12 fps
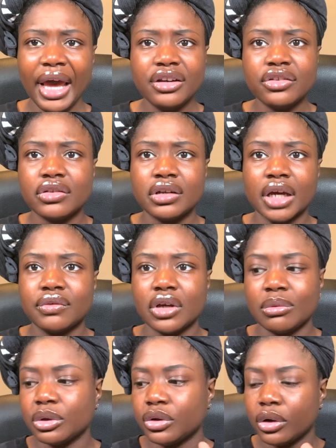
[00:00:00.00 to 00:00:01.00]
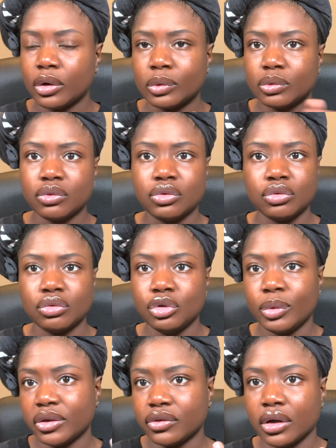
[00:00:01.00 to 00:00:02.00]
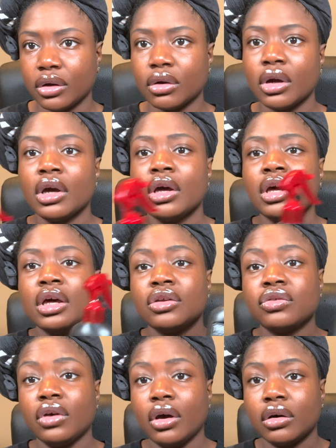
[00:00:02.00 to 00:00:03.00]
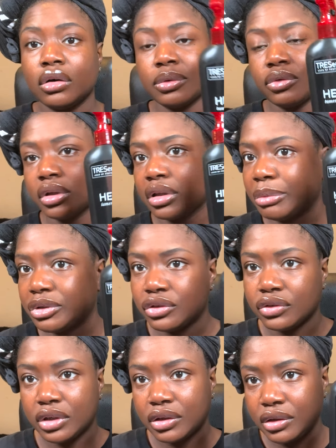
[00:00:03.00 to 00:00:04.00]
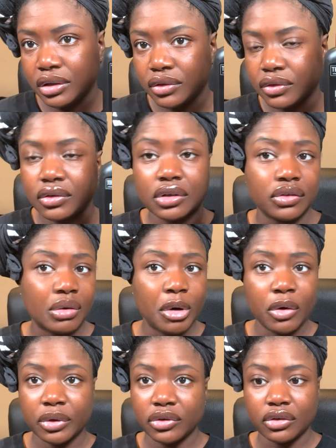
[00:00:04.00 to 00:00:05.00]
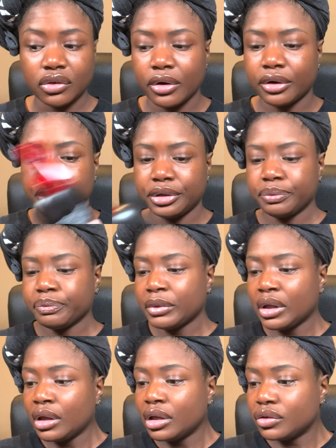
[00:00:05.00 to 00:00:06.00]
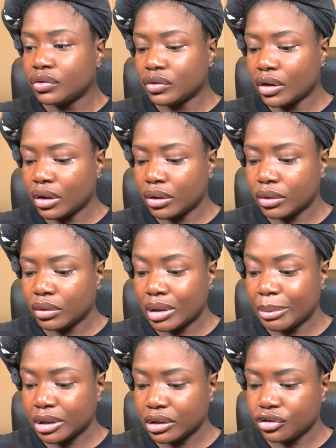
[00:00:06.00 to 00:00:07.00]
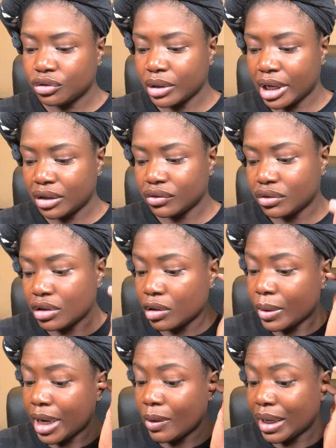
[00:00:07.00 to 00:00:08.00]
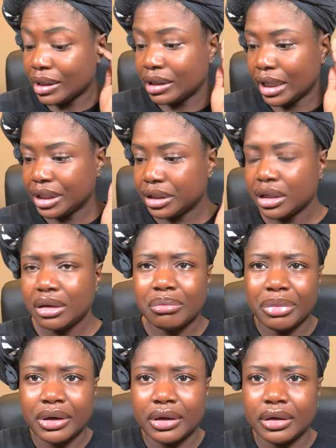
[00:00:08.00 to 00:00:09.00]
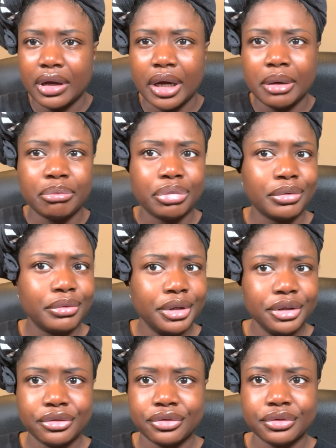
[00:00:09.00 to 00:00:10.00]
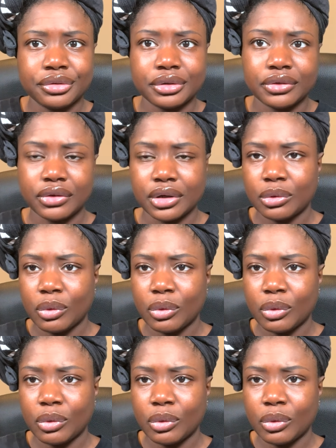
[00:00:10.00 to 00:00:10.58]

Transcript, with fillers: I just didn't have time to go to US Hair. So I was like, I'm gonna just get this because I'm always at Target. So I'm gonna let you guys know how I like it, but I'm pretty sure it's gonna